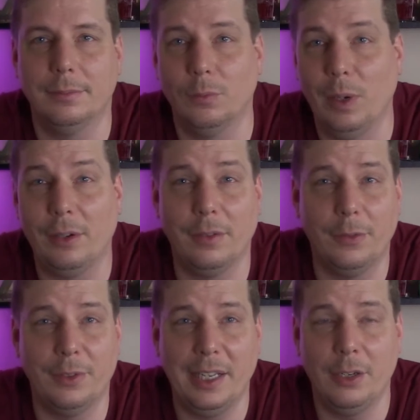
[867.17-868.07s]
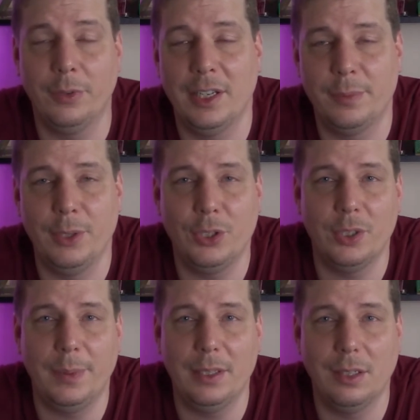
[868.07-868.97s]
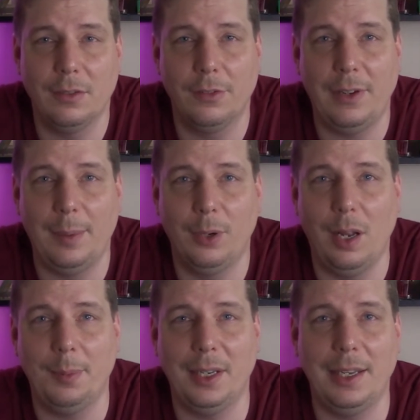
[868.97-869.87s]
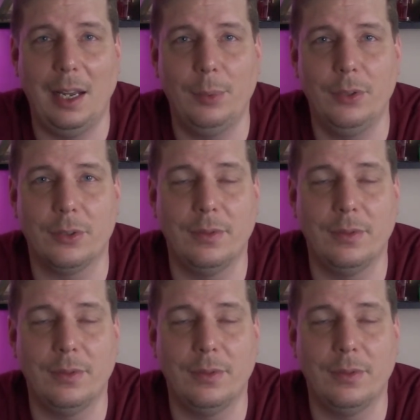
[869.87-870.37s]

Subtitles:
record for data transmission speeds over fiber optic cables.